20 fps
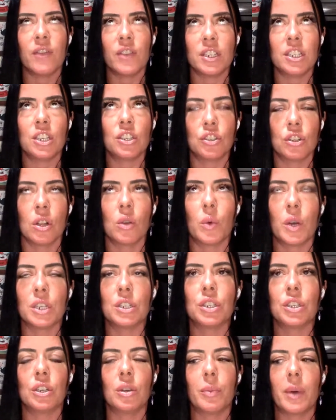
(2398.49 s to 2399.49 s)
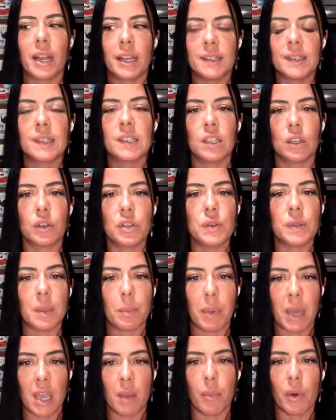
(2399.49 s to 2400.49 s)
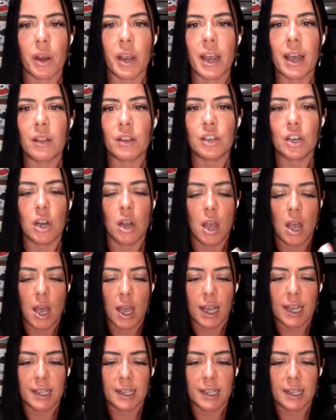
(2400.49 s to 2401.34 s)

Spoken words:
I have a digital one too, but I still use a paper calendar